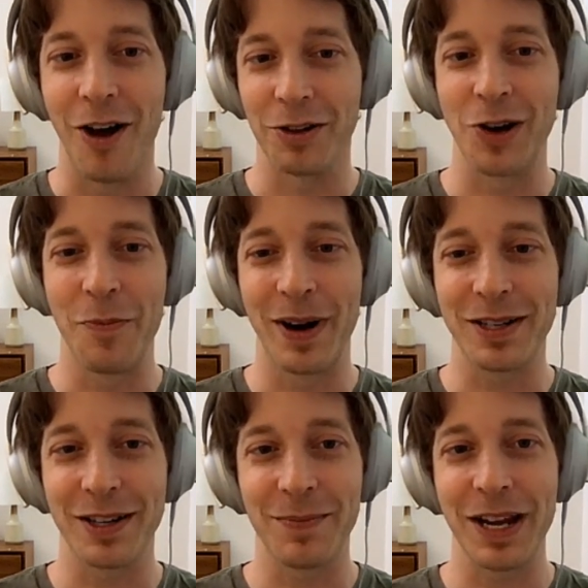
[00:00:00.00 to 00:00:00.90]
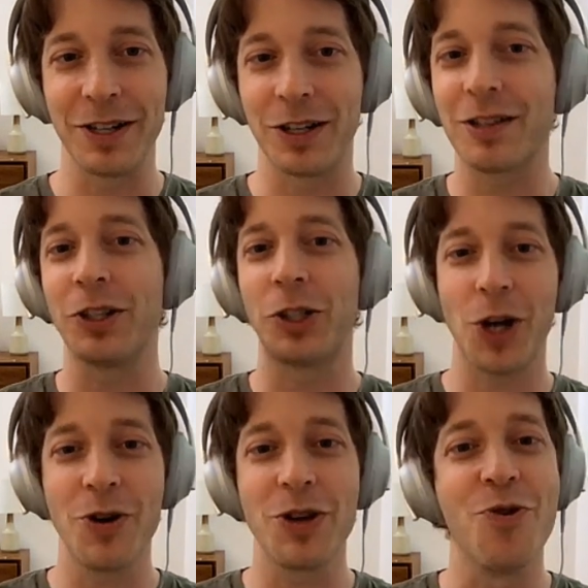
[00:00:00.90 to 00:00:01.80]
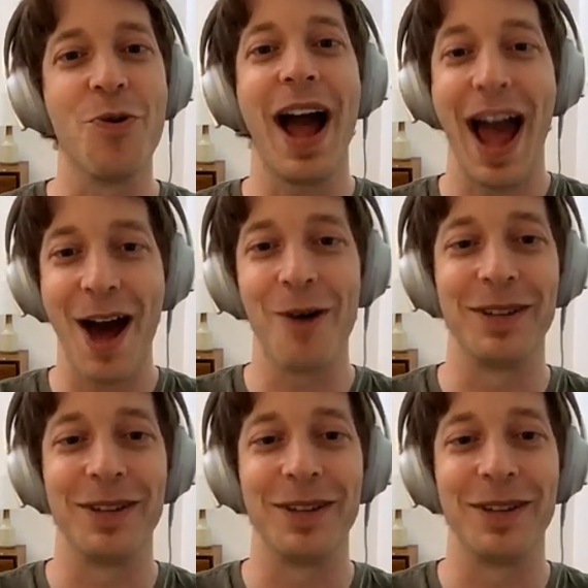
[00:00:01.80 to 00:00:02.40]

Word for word: also participate, just to show you how